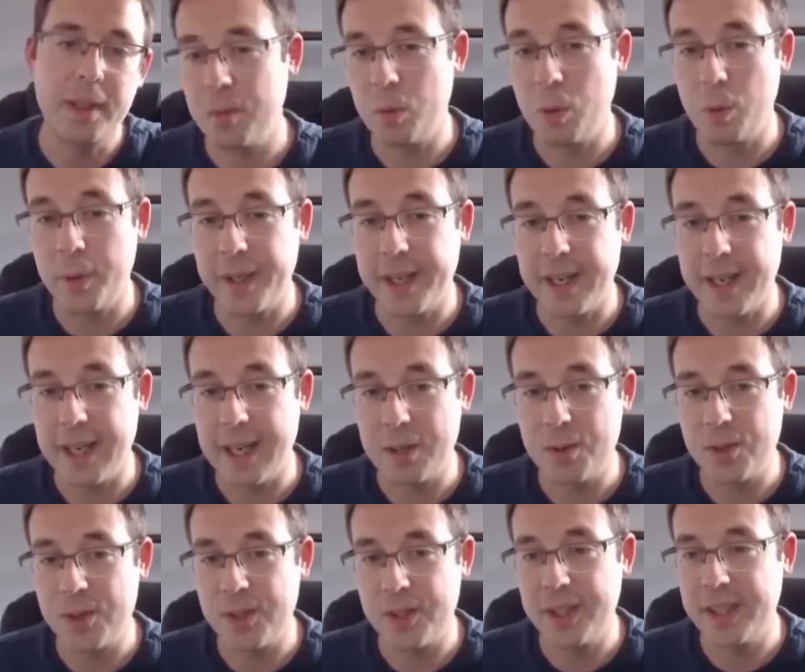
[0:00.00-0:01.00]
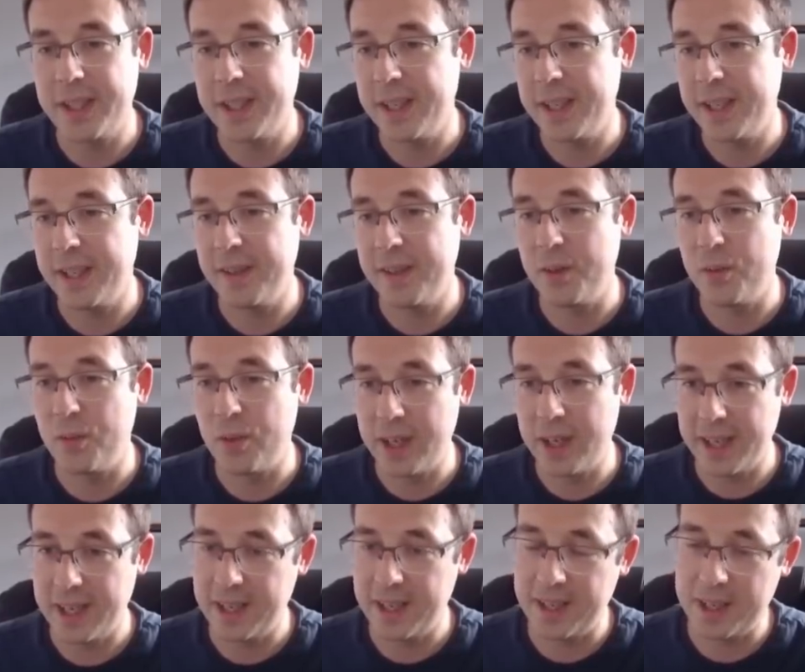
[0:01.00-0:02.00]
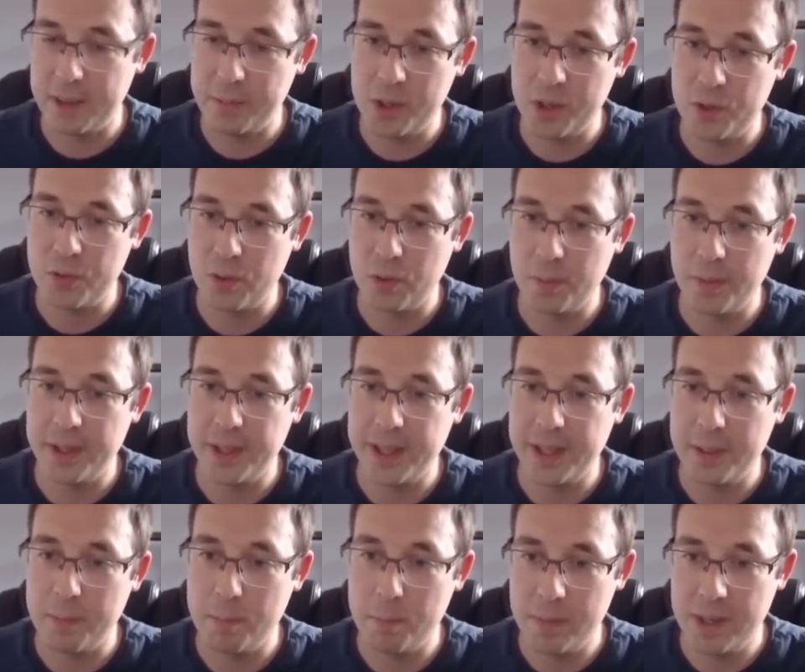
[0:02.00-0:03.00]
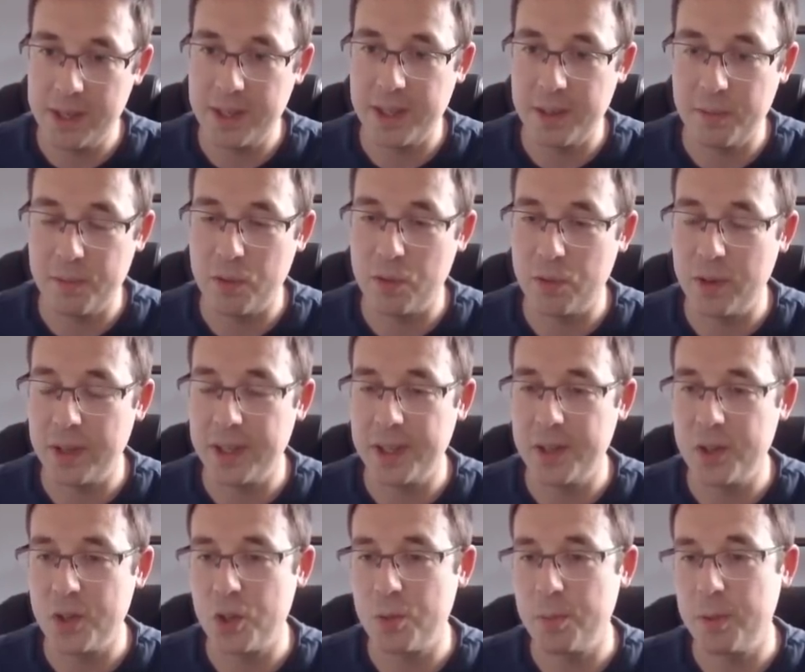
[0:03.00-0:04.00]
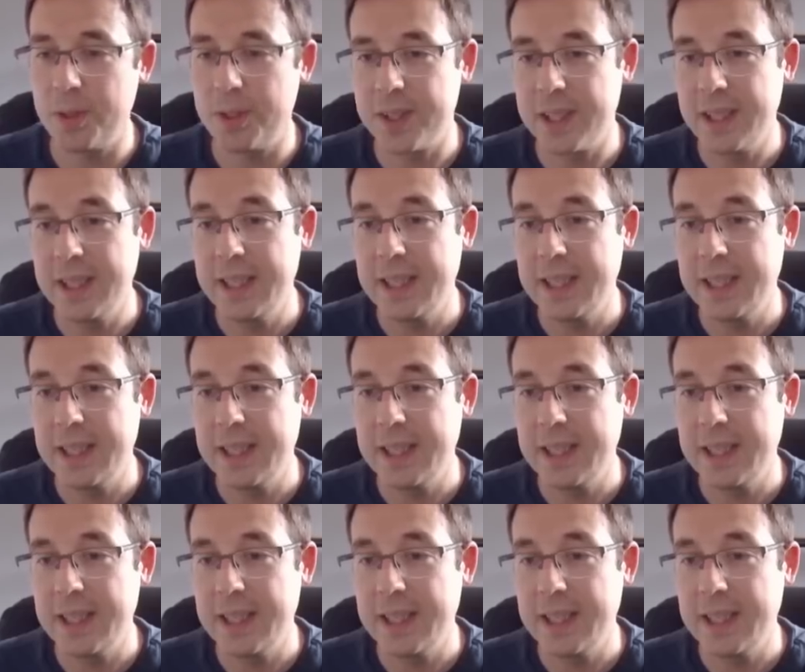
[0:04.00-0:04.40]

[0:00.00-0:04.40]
But what we can now see in the right-hand image from the mid-infrared instrument